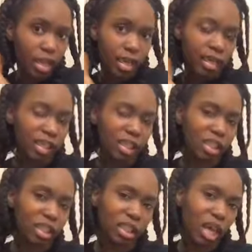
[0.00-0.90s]
and they
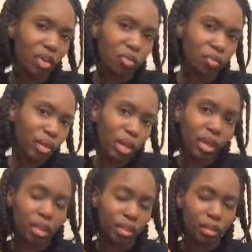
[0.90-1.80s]
shouldn't settle for
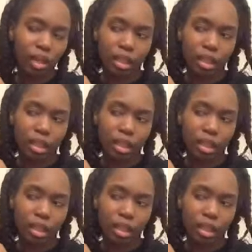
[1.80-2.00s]
nothing.